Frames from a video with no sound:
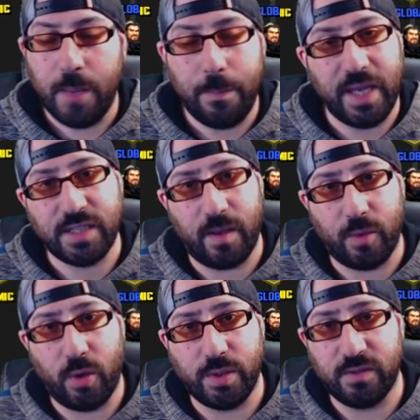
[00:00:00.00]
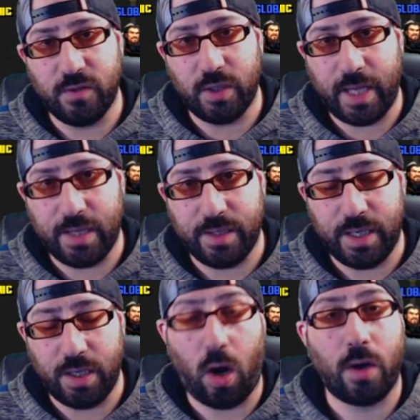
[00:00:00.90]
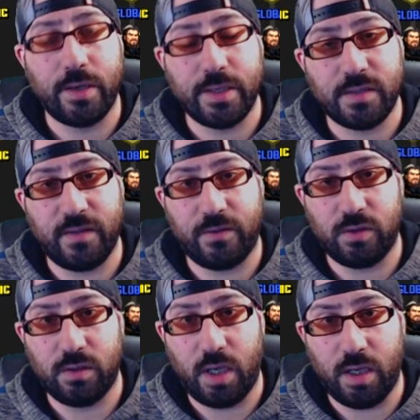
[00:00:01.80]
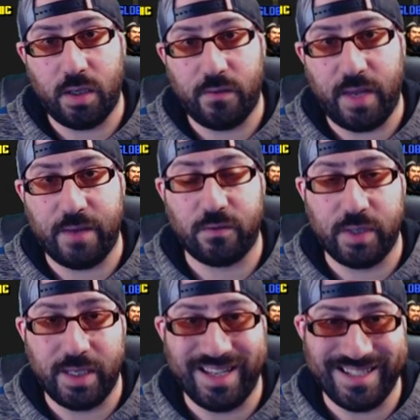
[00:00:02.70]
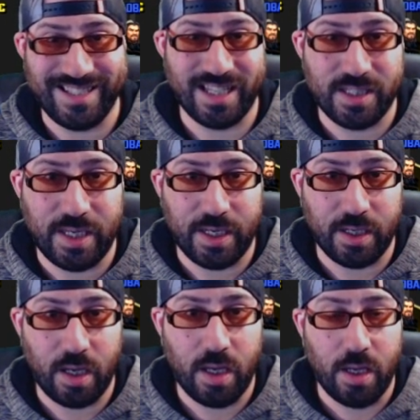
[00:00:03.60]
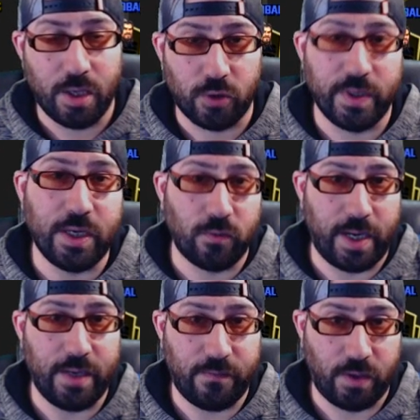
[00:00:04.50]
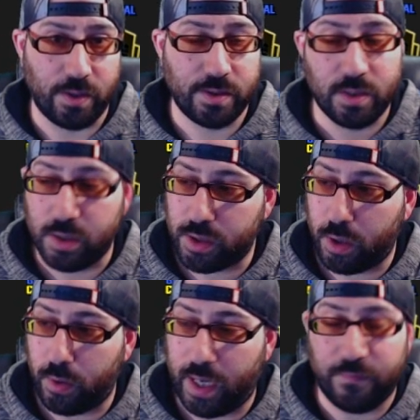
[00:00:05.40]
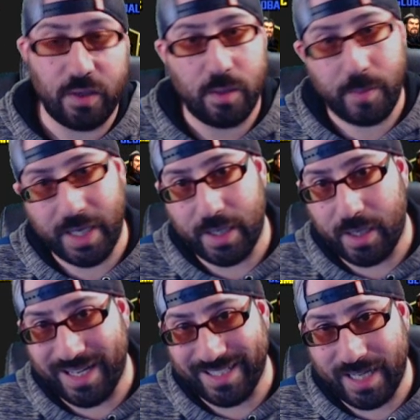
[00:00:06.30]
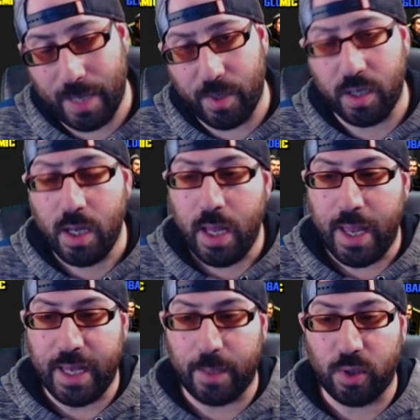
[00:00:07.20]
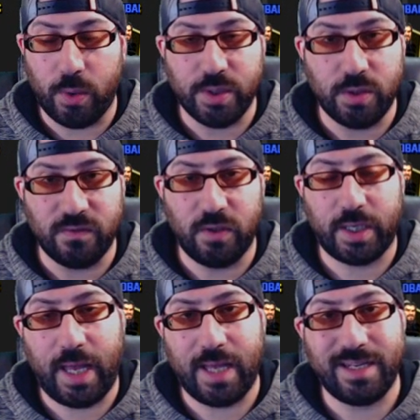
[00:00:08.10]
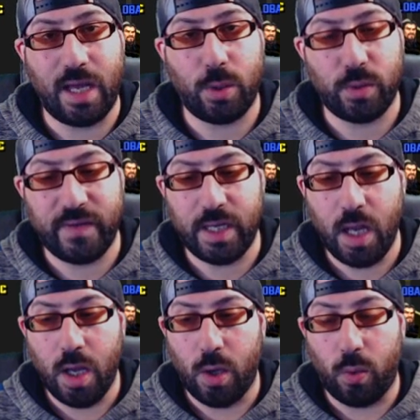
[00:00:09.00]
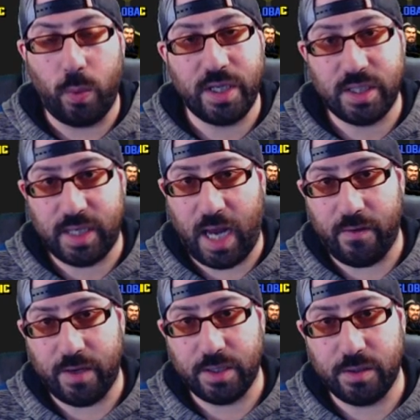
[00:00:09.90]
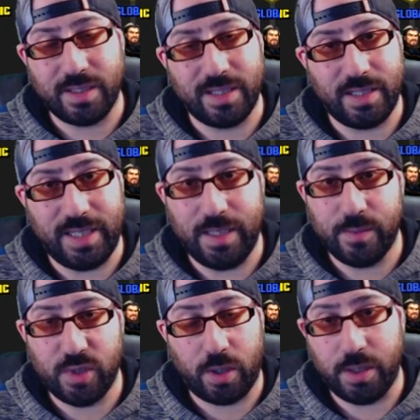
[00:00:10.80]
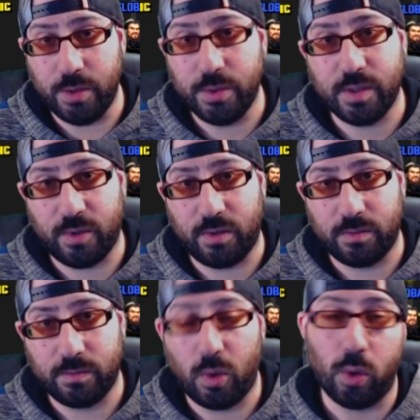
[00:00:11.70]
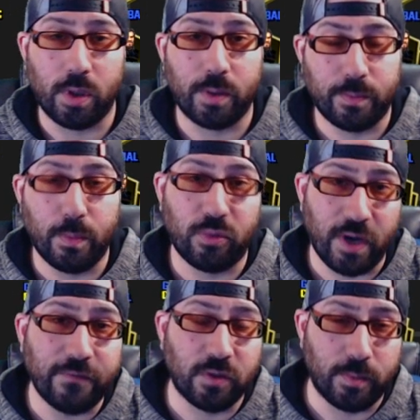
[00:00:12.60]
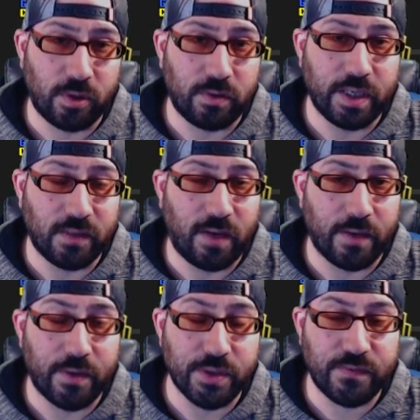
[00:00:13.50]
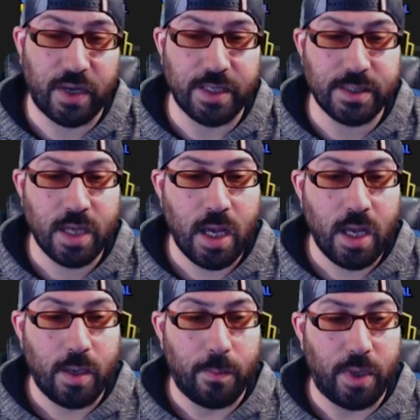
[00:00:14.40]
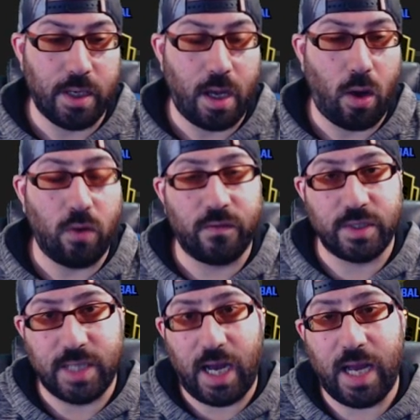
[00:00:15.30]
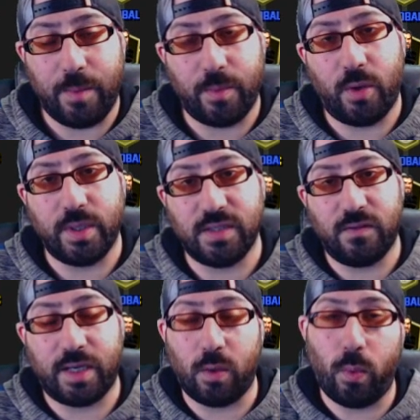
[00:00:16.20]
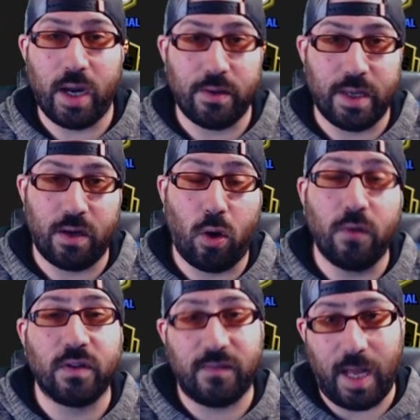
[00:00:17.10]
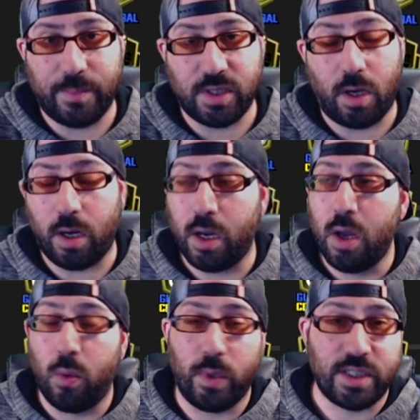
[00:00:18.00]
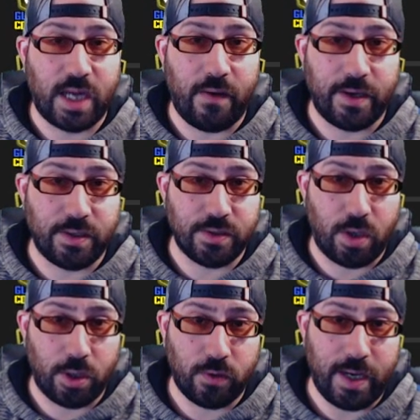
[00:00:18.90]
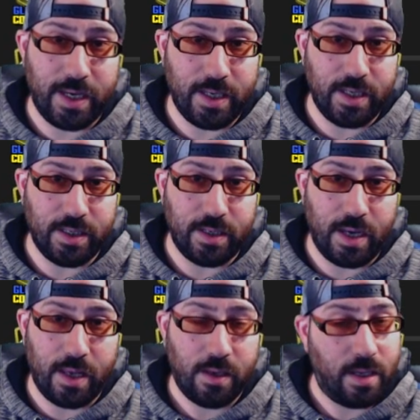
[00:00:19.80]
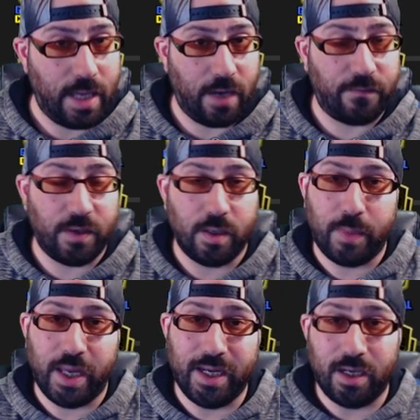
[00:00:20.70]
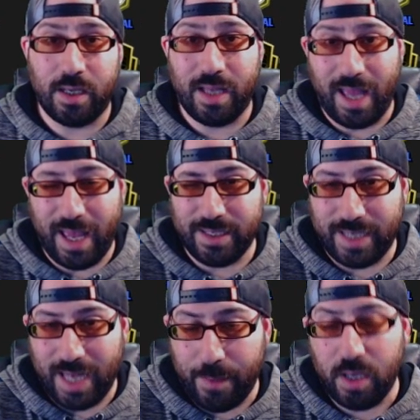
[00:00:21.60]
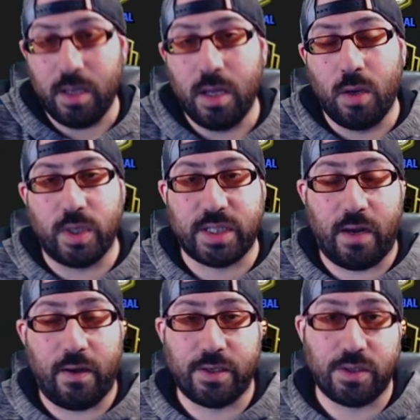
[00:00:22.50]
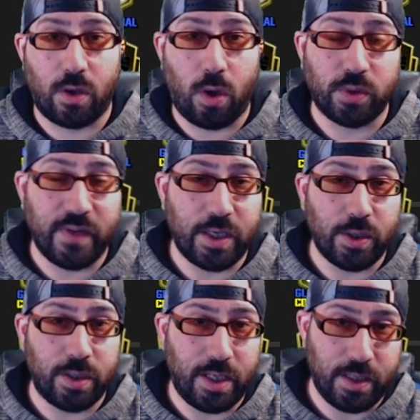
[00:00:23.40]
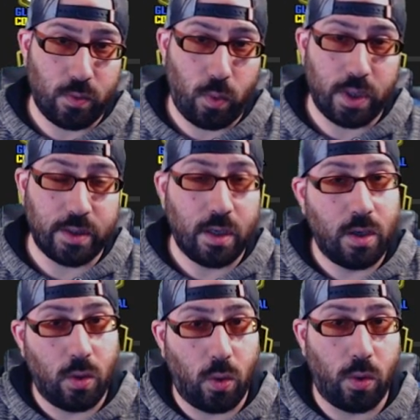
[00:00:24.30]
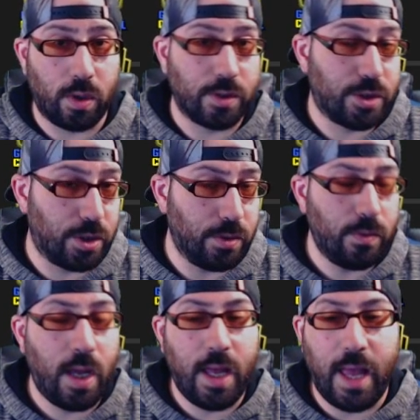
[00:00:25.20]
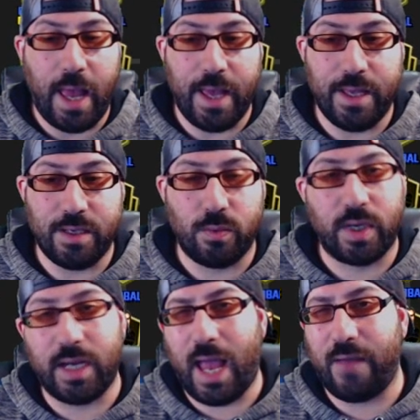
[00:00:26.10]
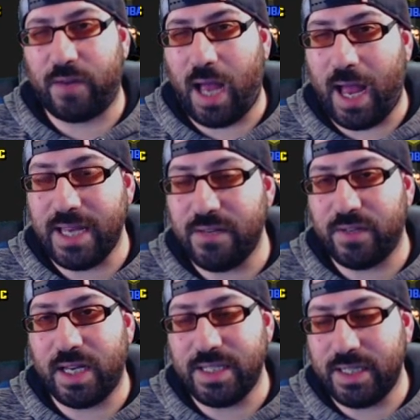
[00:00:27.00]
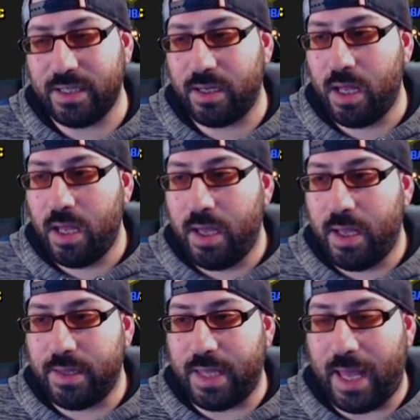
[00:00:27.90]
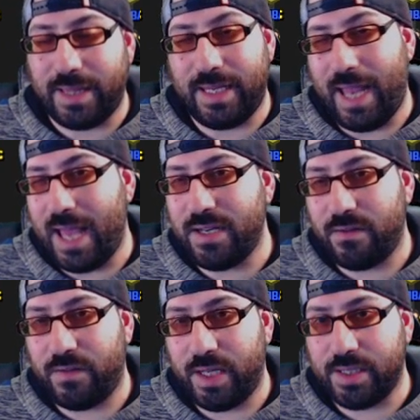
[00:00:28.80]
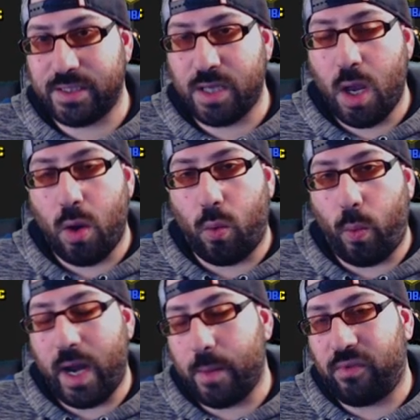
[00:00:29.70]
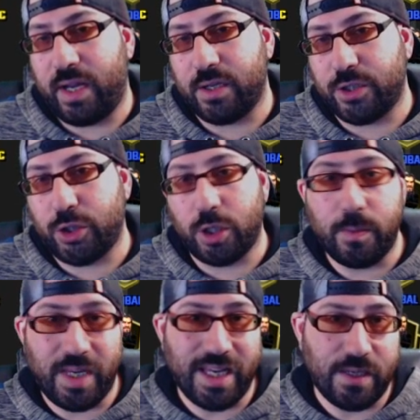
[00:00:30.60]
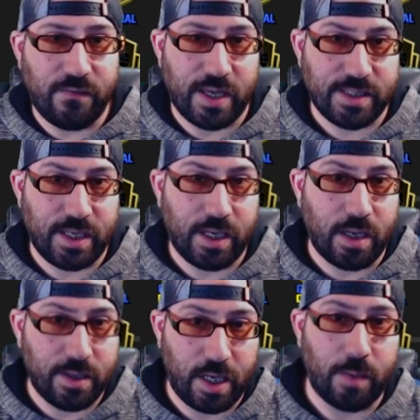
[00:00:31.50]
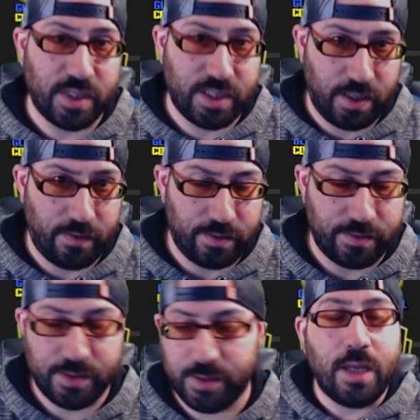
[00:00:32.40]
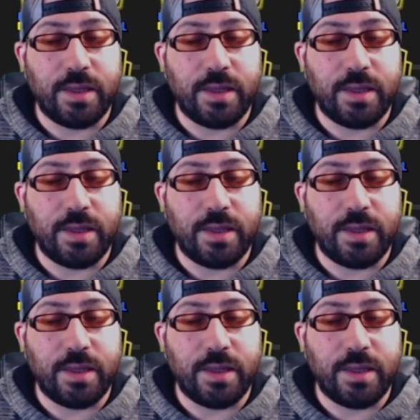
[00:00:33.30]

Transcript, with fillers: Basically, I'm going to look at the hardest level of every existing Greek raid first, so Alpha, Beta, and Gamma, and I'm going to look at not only which characters and teams are usable or preferable in a lot of those fights, but over time I'm going to look at where their overlaps are, which characters are great in Alpha, Beta, and Gamma, which characters are only good in 1 or 2, and we're going to have kind of an idea that at the end of this, where players should be investing their materials.